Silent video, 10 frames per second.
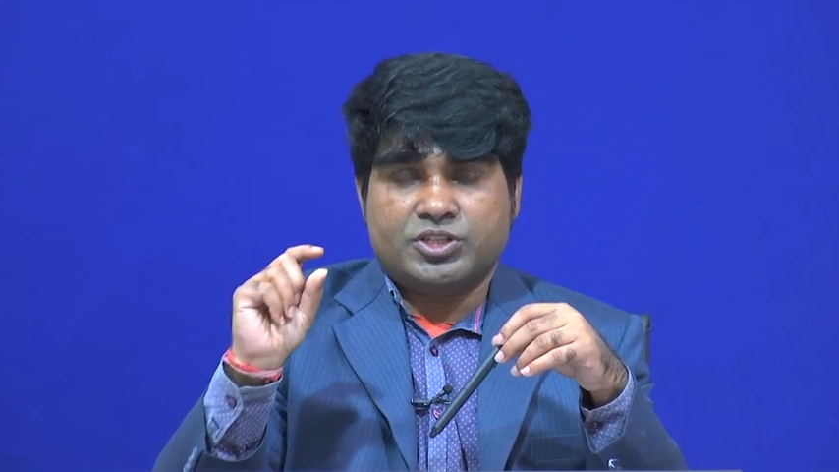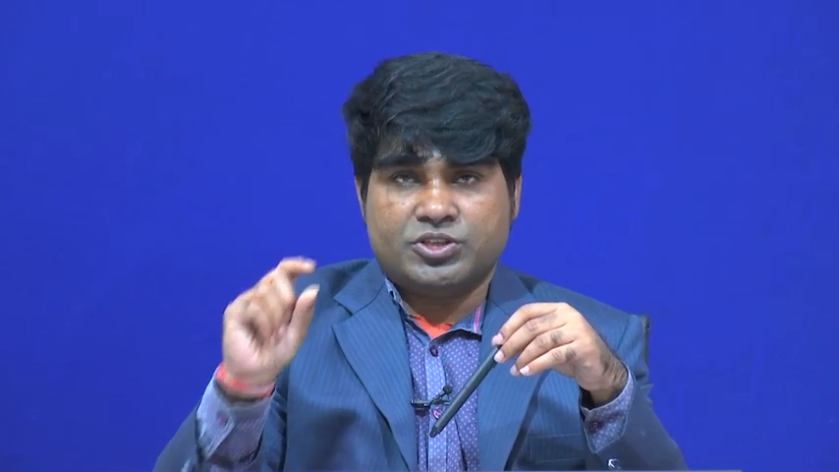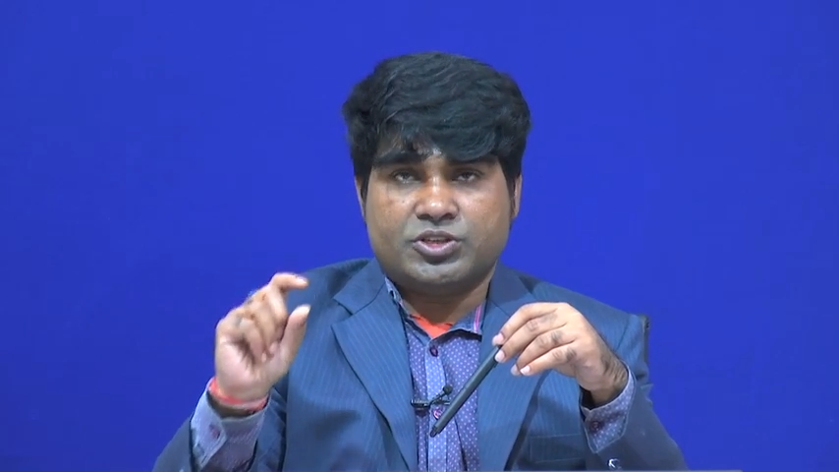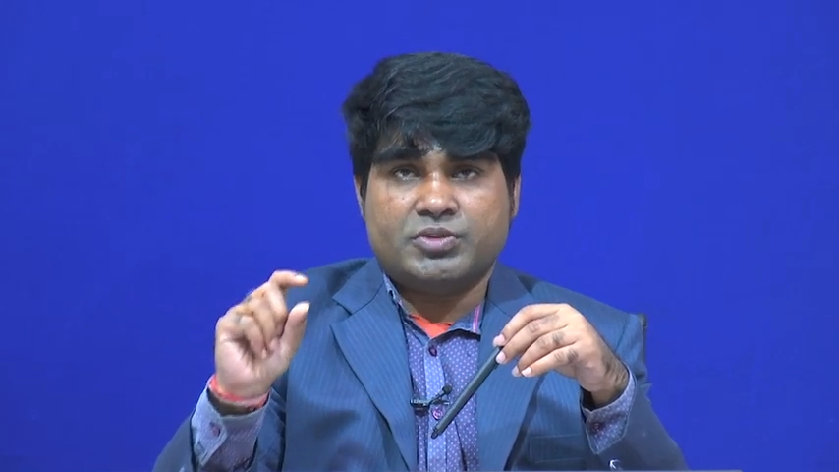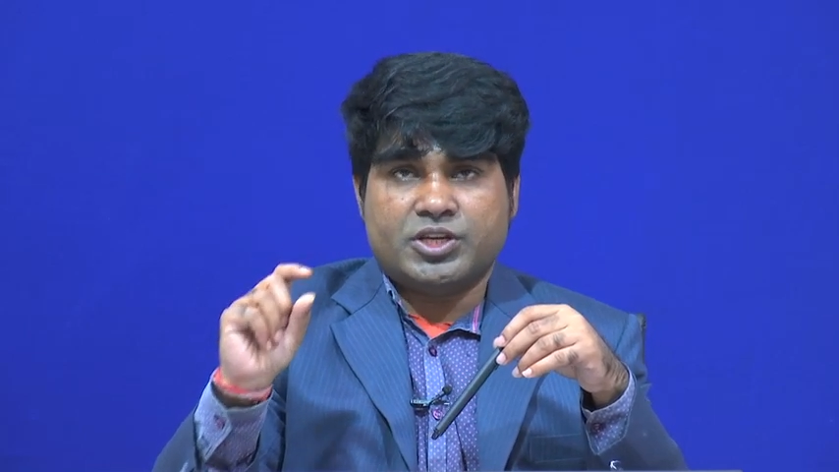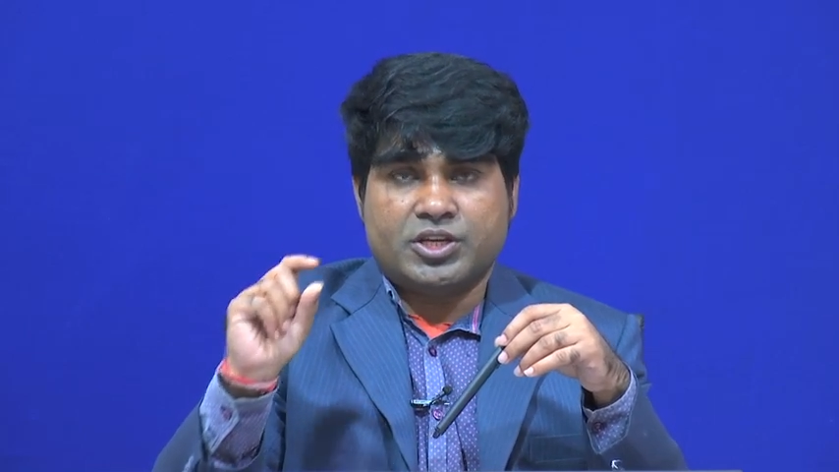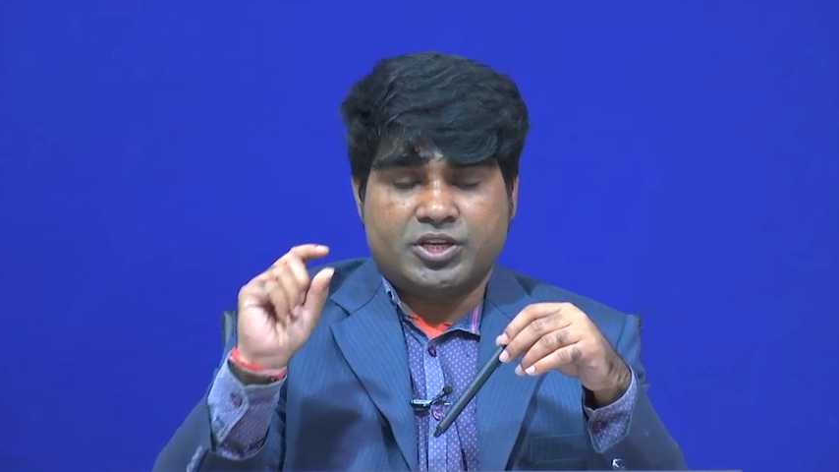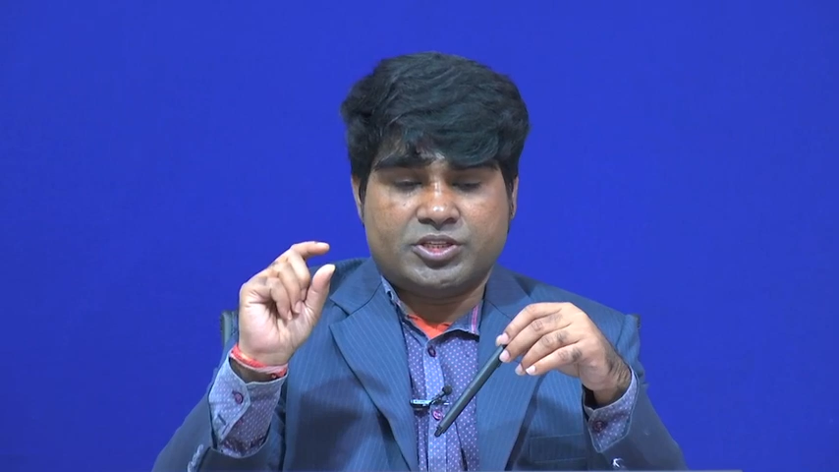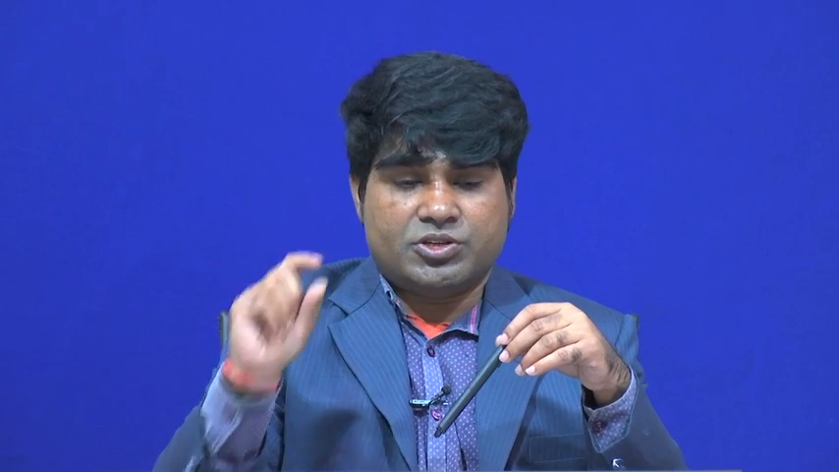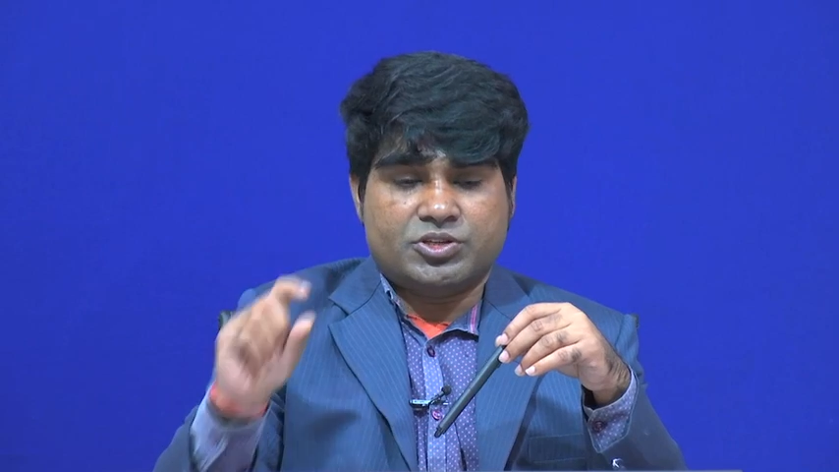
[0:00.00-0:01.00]
decision
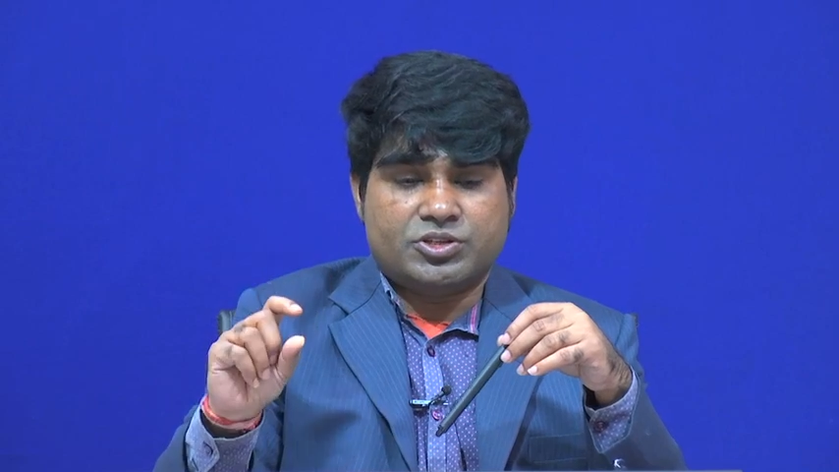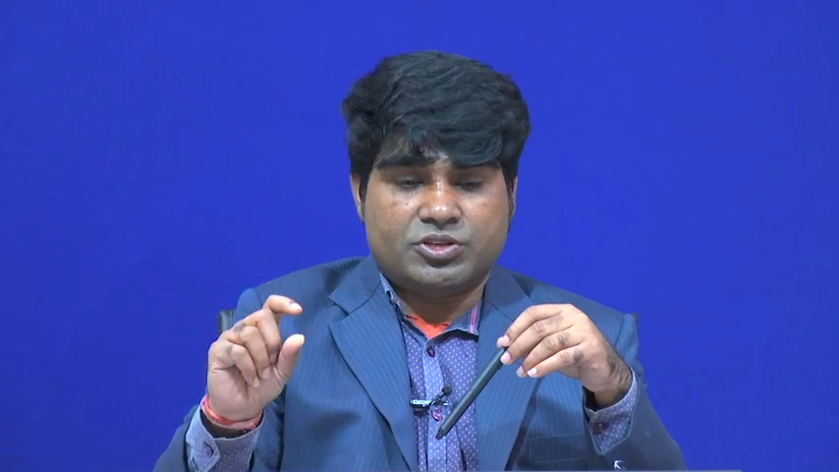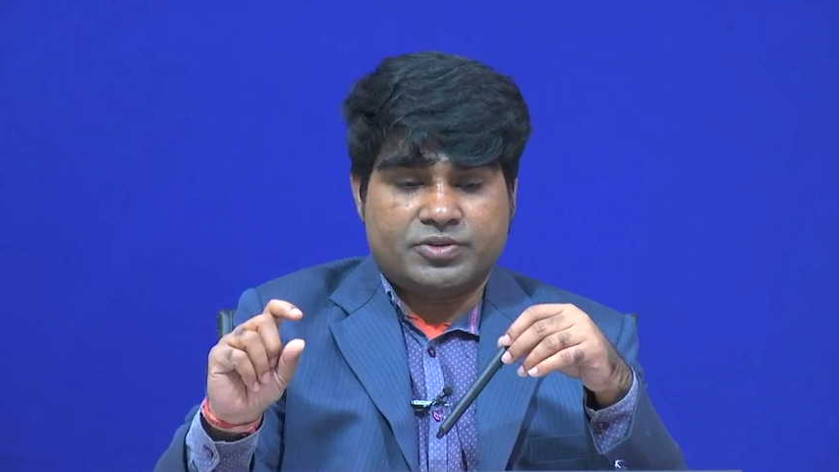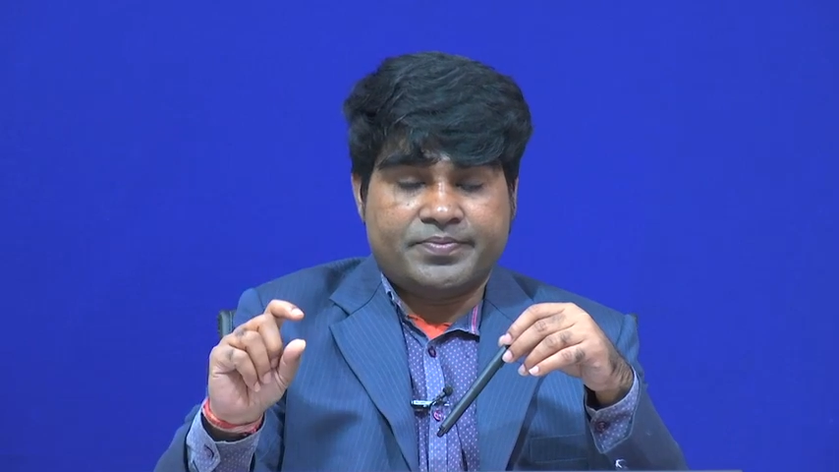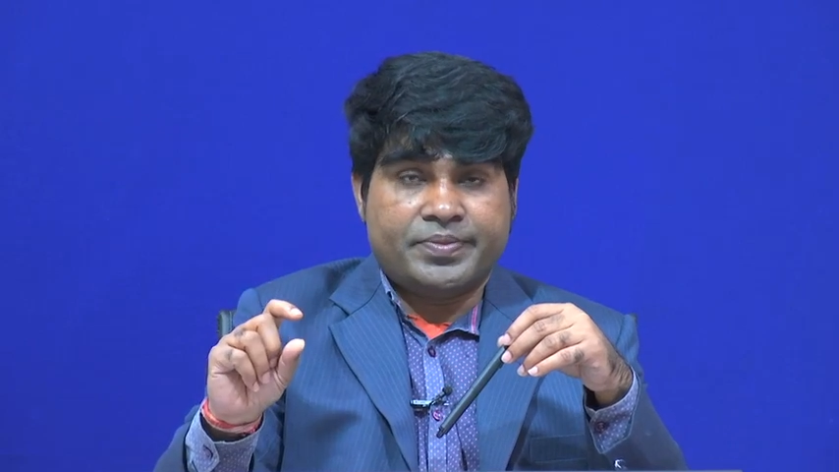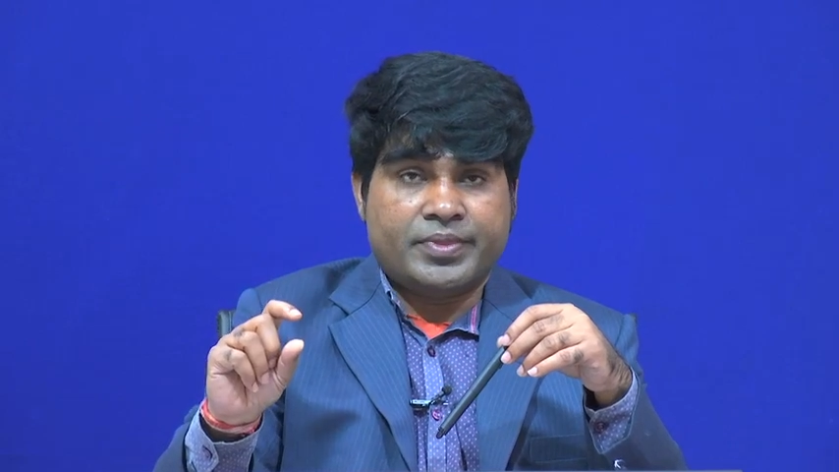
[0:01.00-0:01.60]
making is concerned.